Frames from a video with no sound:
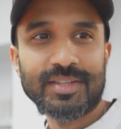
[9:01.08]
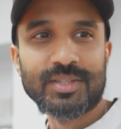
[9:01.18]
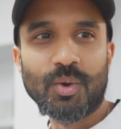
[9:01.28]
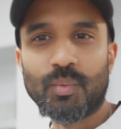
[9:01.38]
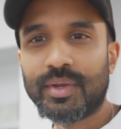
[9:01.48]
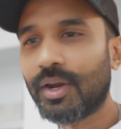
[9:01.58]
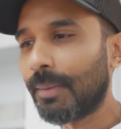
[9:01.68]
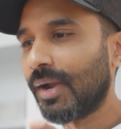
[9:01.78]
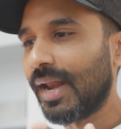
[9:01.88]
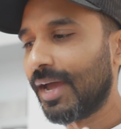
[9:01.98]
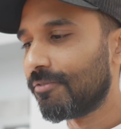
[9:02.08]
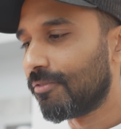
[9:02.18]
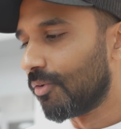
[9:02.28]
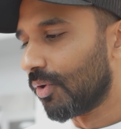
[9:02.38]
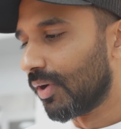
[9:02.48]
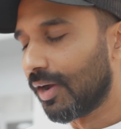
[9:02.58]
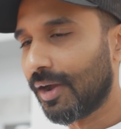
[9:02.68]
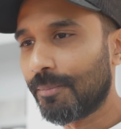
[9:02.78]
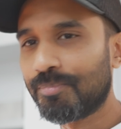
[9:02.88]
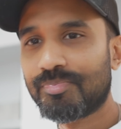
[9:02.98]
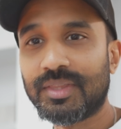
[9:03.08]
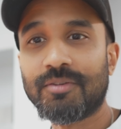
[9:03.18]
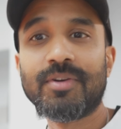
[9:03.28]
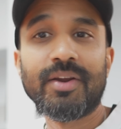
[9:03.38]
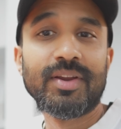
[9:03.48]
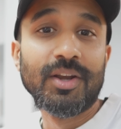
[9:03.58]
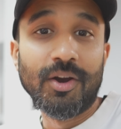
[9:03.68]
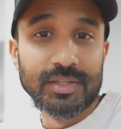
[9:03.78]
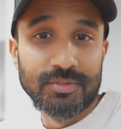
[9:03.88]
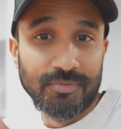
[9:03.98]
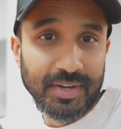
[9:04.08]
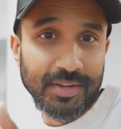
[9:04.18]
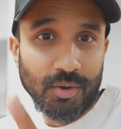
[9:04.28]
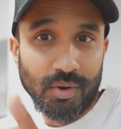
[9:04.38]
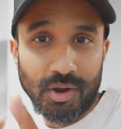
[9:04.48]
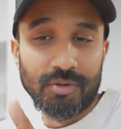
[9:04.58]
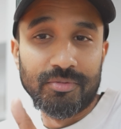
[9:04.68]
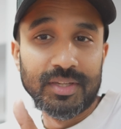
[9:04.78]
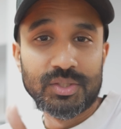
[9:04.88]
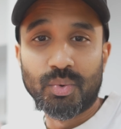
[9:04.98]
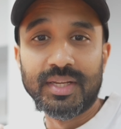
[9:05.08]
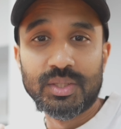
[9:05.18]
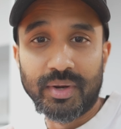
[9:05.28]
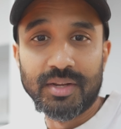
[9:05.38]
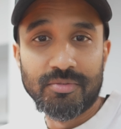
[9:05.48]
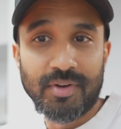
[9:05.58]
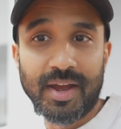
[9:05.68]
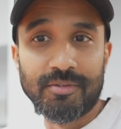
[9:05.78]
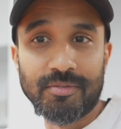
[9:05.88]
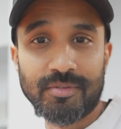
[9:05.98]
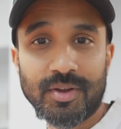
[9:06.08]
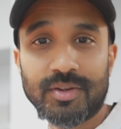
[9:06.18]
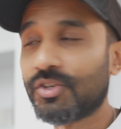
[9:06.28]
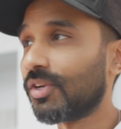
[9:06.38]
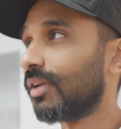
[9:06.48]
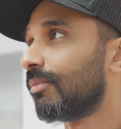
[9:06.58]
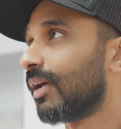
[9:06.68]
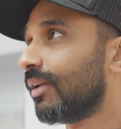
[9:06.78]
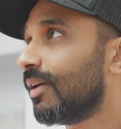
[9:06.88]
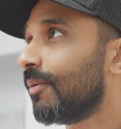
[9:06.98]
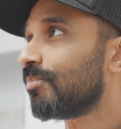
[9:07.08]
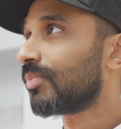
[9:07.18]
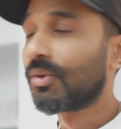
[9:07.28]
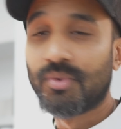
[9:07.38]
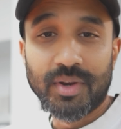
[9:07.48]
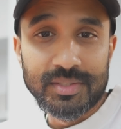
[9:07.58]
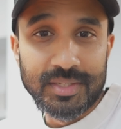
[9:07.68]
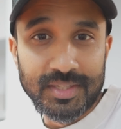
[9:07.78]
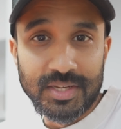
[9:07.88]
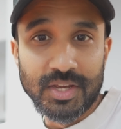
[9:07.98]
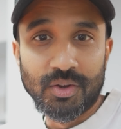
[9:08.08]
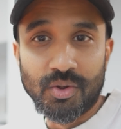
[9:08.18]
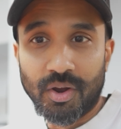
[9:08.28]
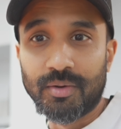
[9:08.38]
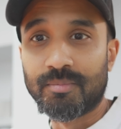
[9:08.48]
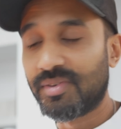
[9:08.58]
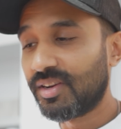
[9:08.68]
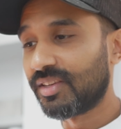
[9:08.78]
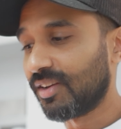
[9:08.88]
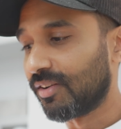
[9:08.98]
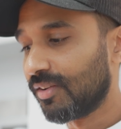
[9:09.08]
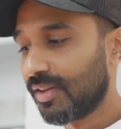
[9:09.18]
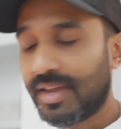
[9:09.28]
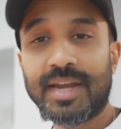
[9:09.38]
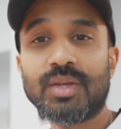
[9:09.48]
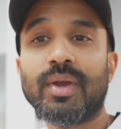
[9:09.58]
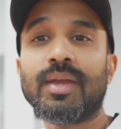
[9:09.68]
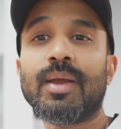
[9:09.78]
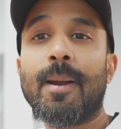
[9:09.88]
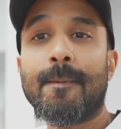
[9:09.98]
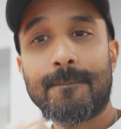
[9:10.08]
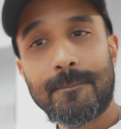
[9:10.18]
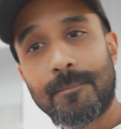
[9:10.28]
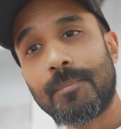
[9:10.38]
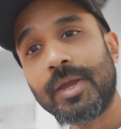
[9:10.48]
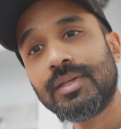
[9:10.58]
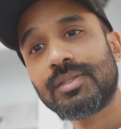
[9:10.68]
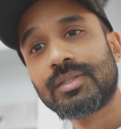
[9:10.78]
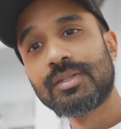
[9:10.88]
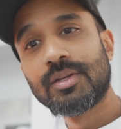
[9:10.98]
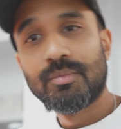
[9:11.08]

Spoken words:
so we got a plan for the very last video of 2025. Shit, man, where has this year gone? Bloody hell. Anyway, peace.